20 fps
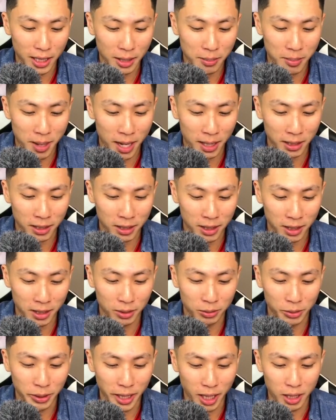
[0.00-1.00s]

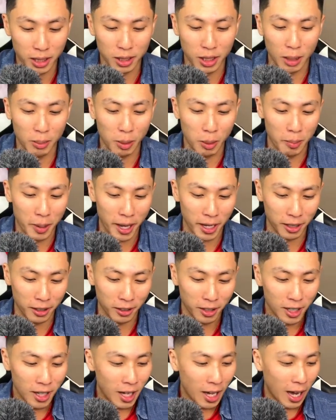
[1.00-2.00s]
Magneton. We got a double banger.